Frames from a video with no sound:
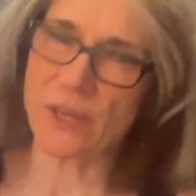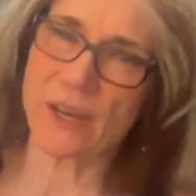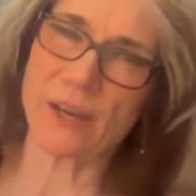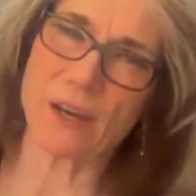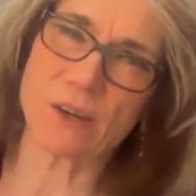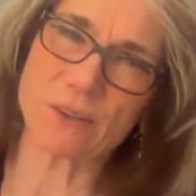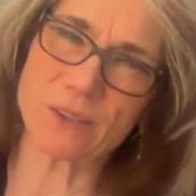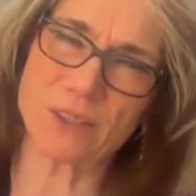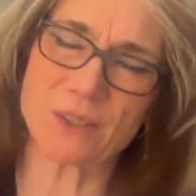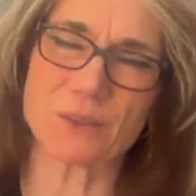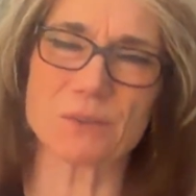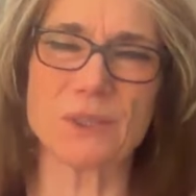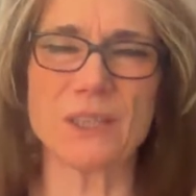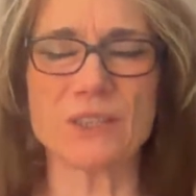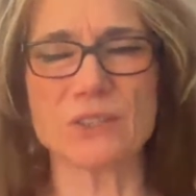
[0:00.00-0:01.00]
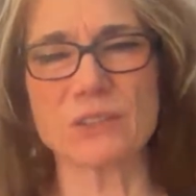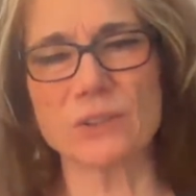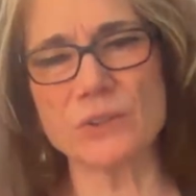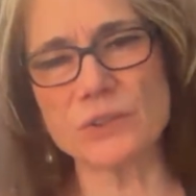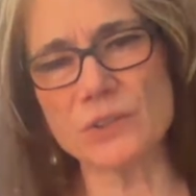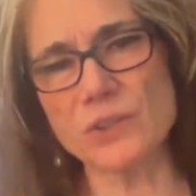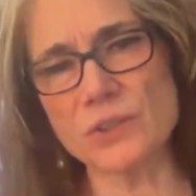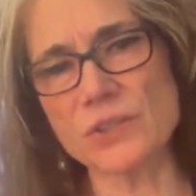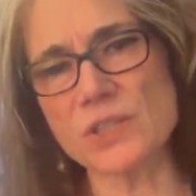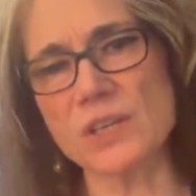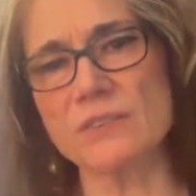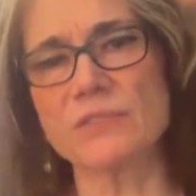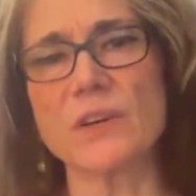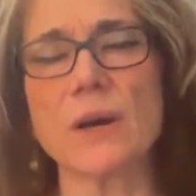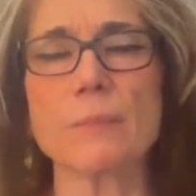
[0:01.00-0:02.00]
out, loosen
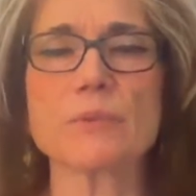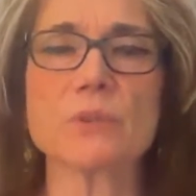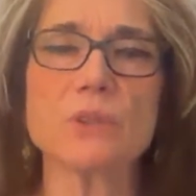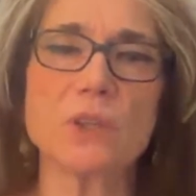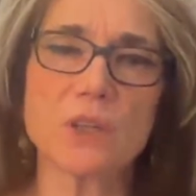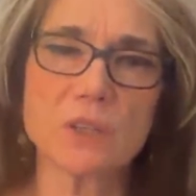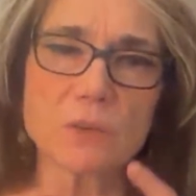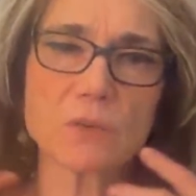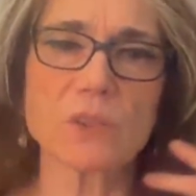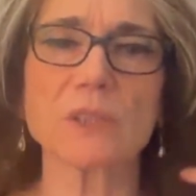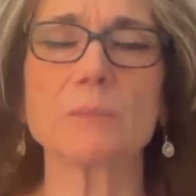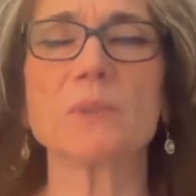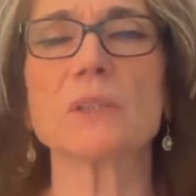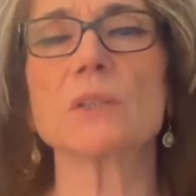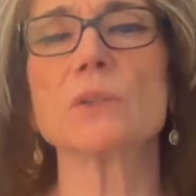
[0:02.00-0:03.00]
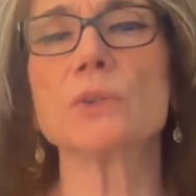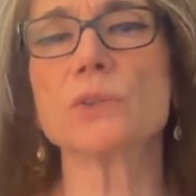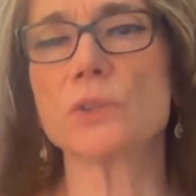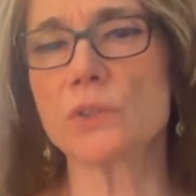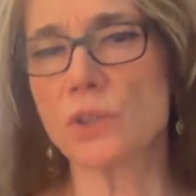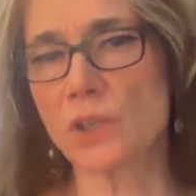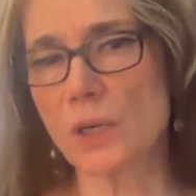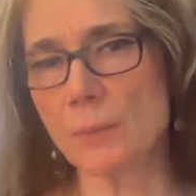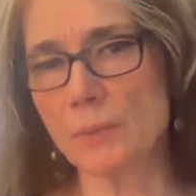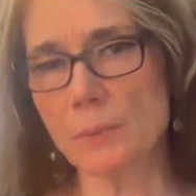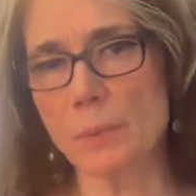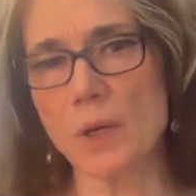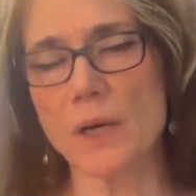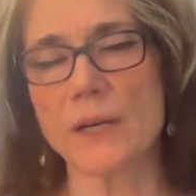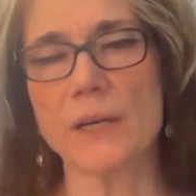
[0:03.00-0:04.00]
yourself up so that you can really be loose in your upper
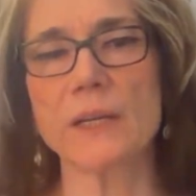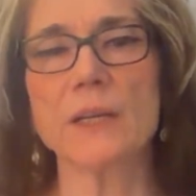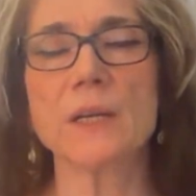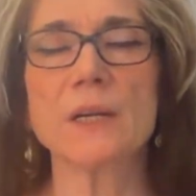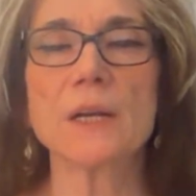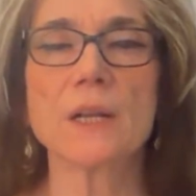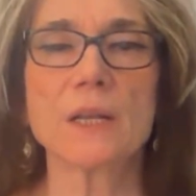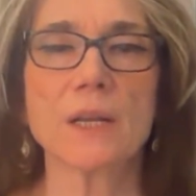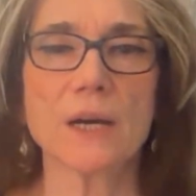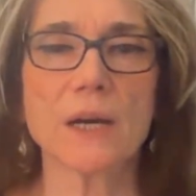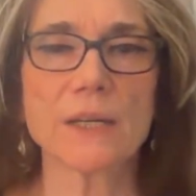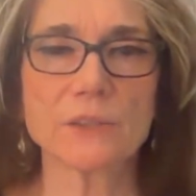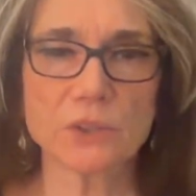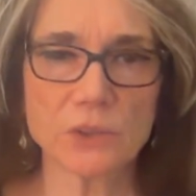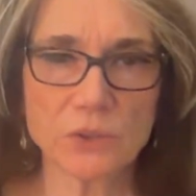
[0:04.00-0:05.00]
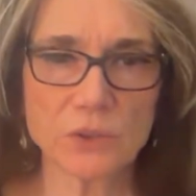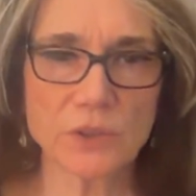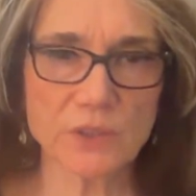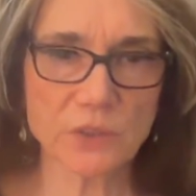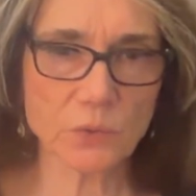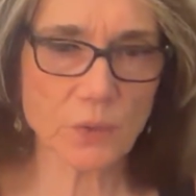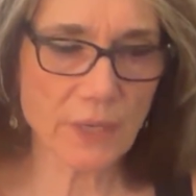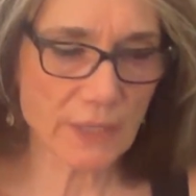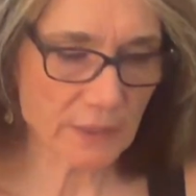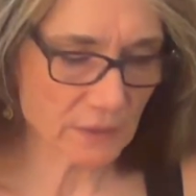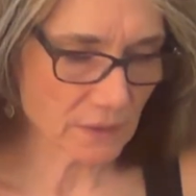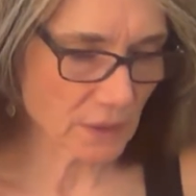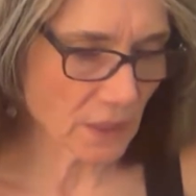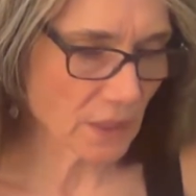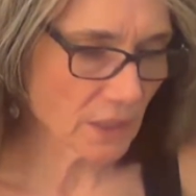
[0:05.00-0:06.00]
body to do this right
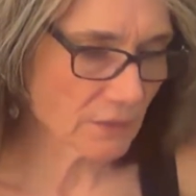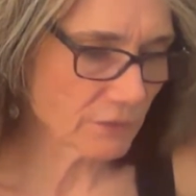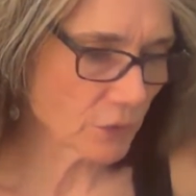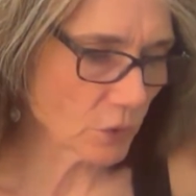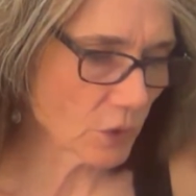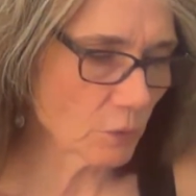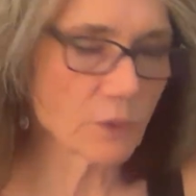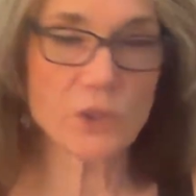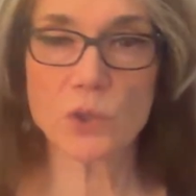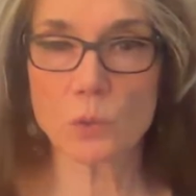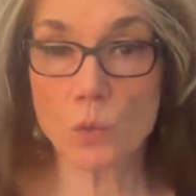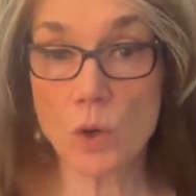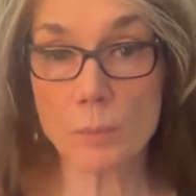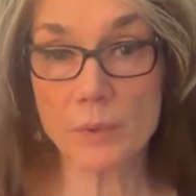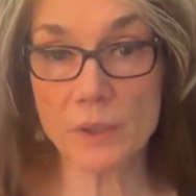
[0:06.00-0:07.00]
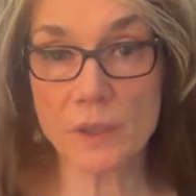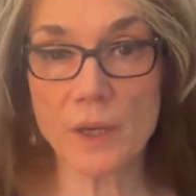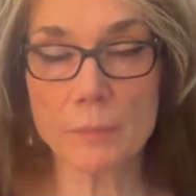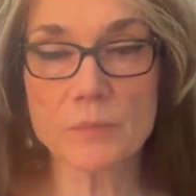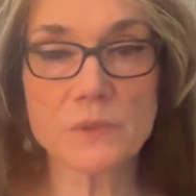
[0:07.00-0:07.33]
for when you're warming up.